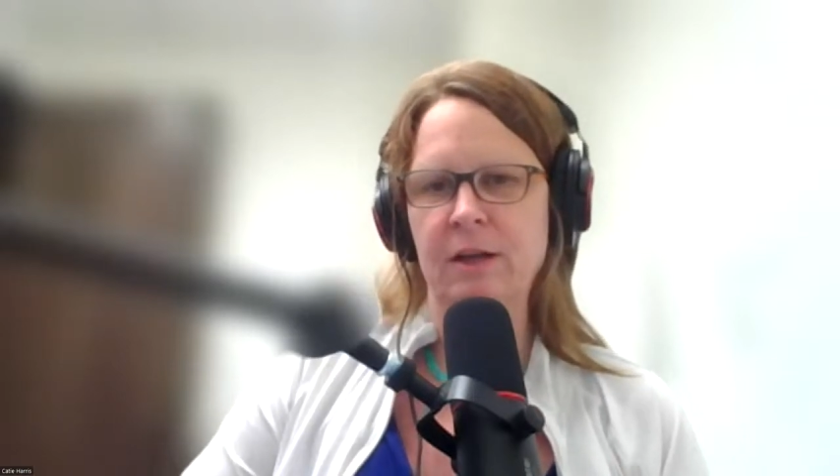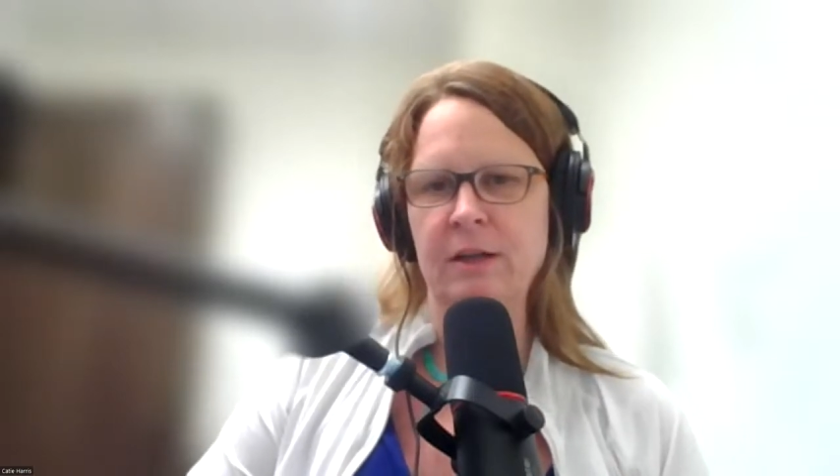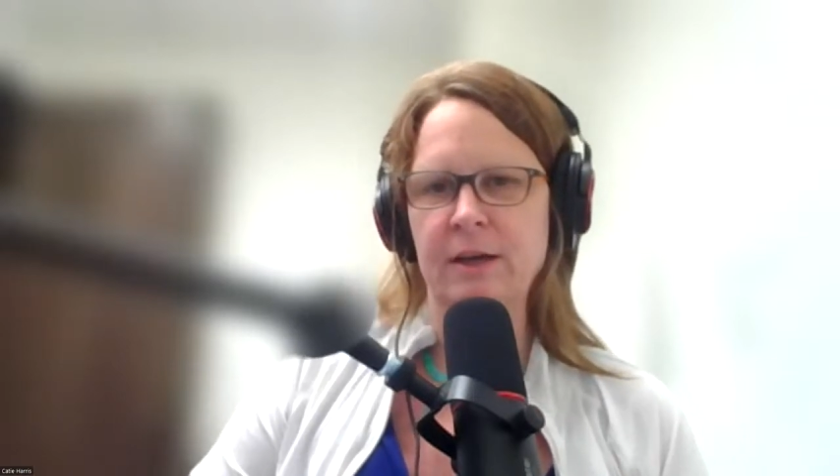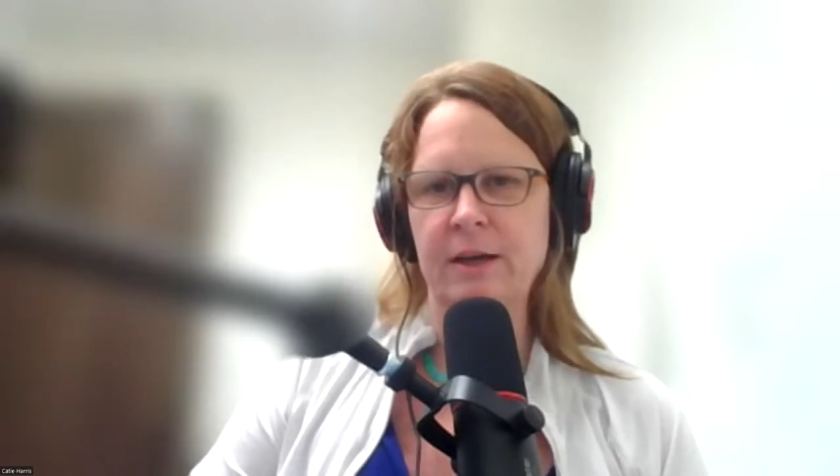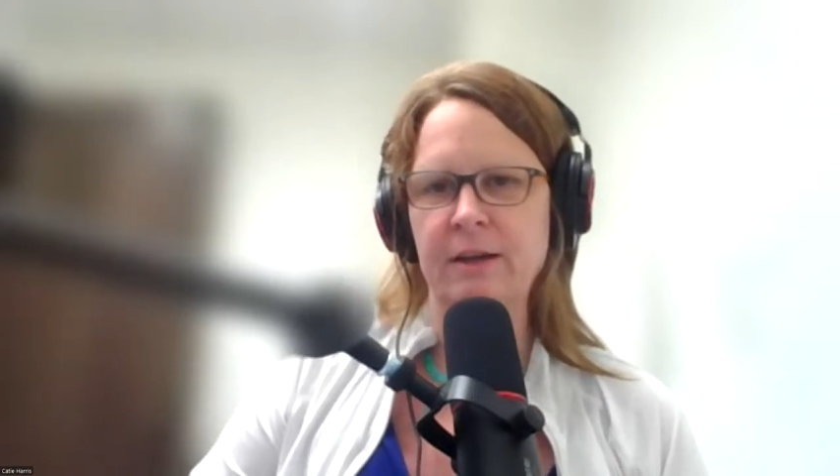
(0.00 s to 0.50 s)

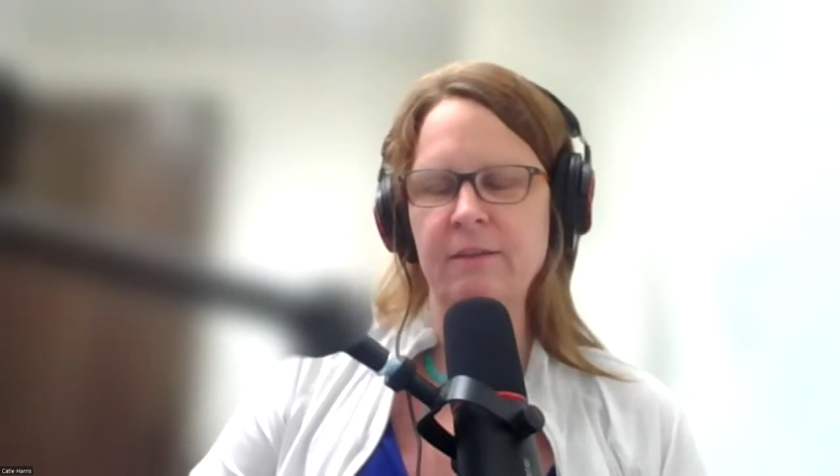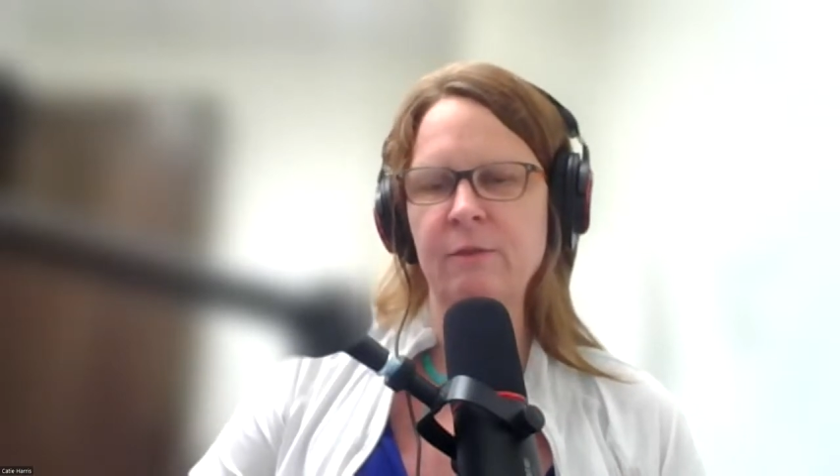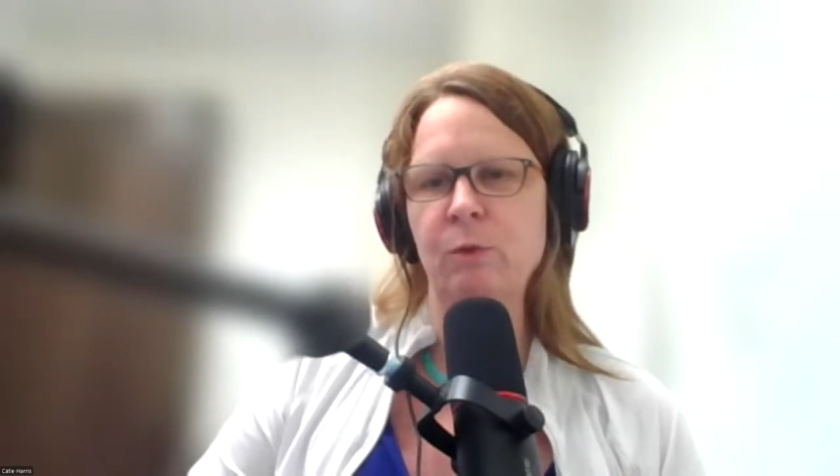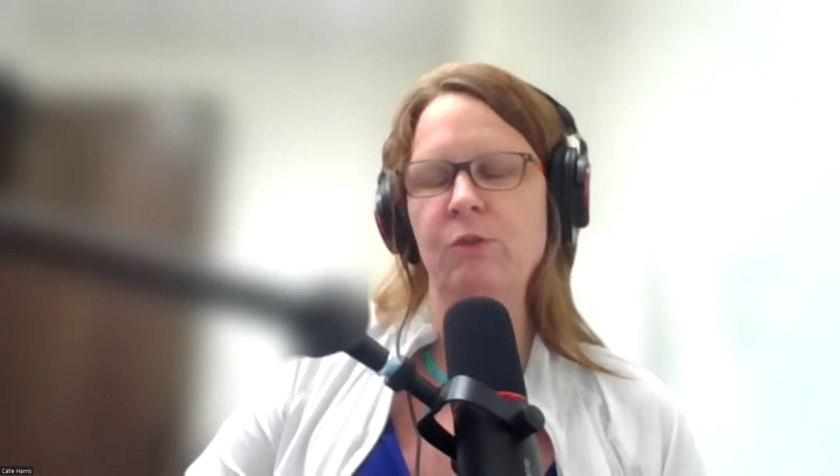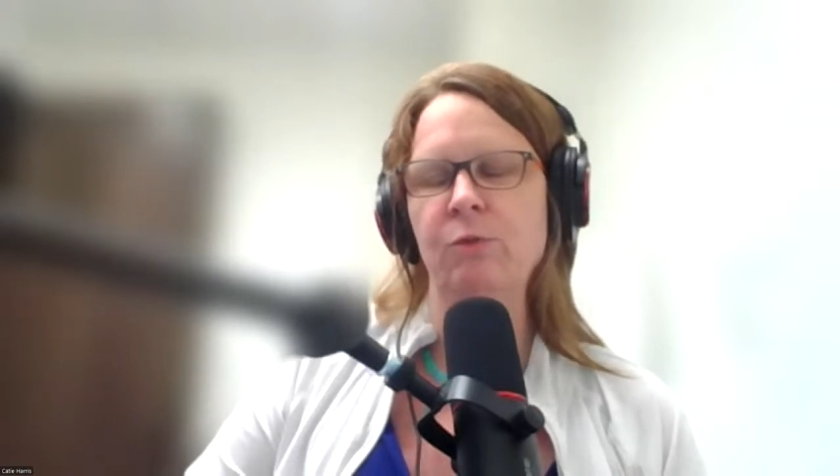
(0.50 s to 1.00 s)

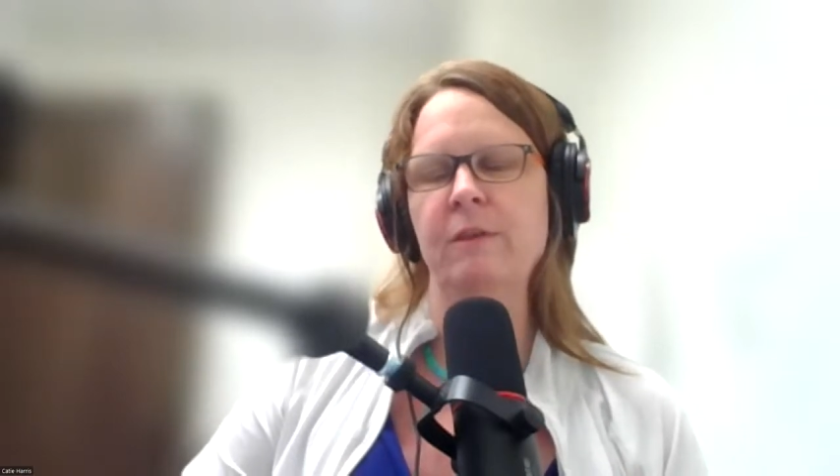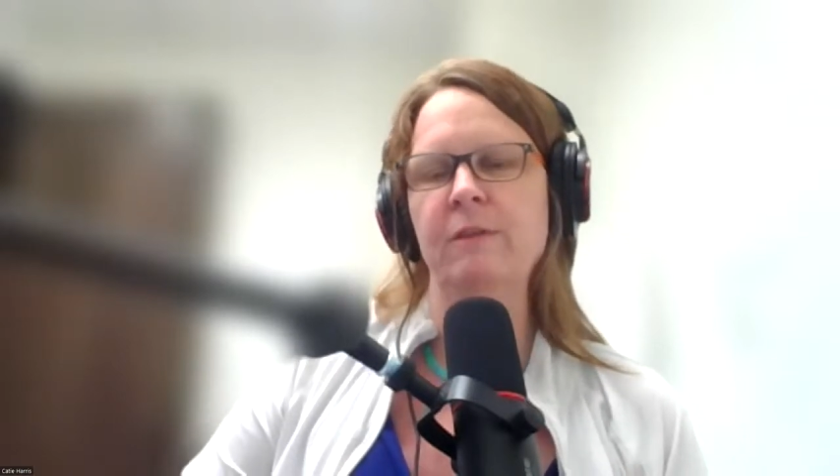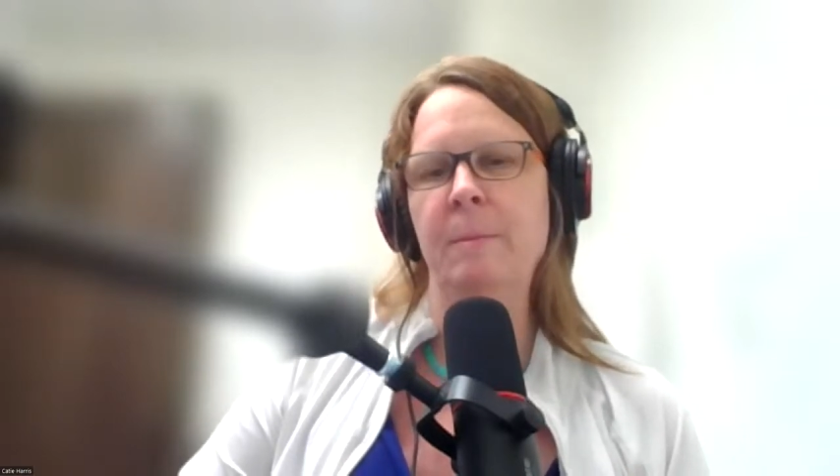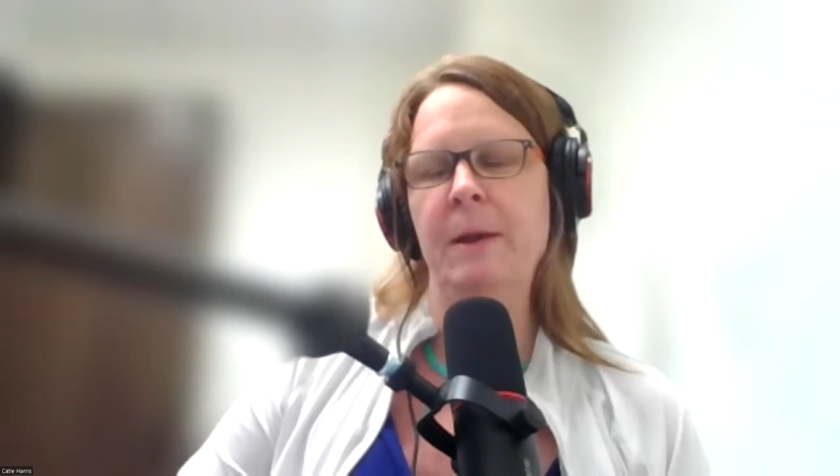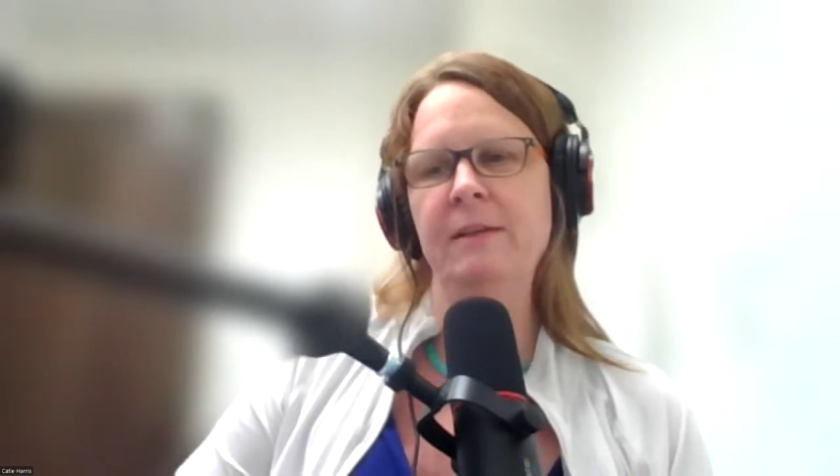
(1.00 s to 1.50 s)
clients, which
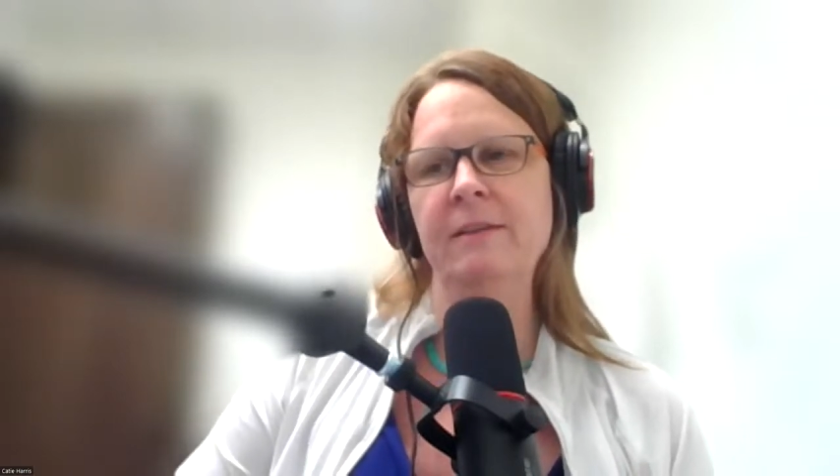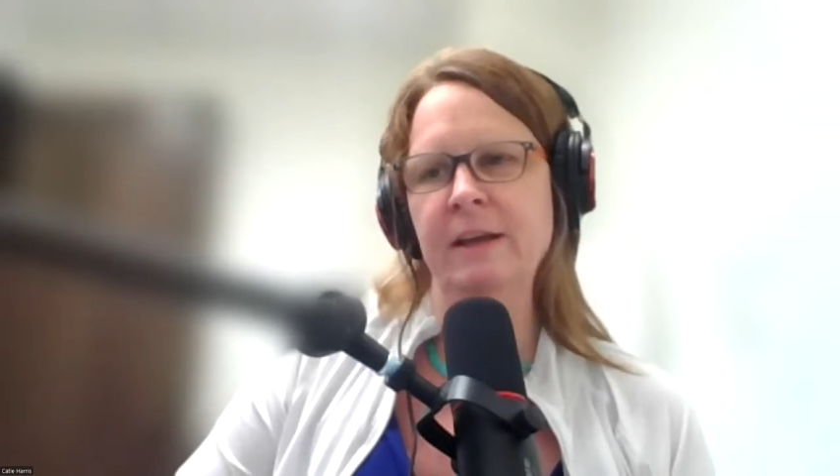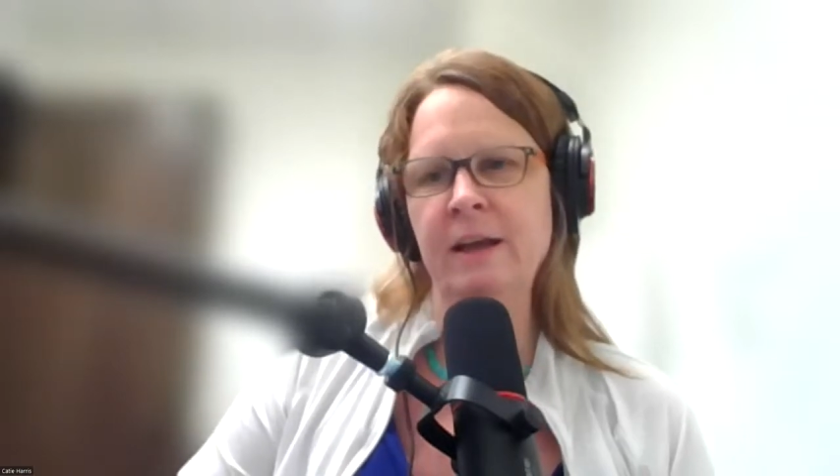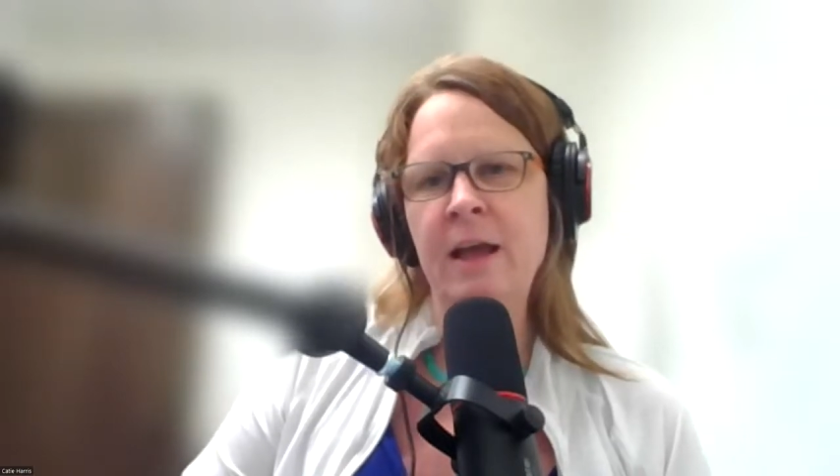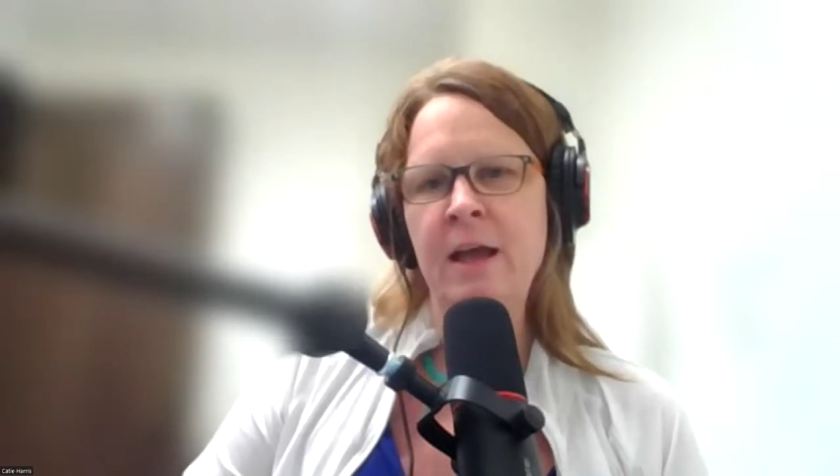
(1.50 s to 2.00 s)
was amazing.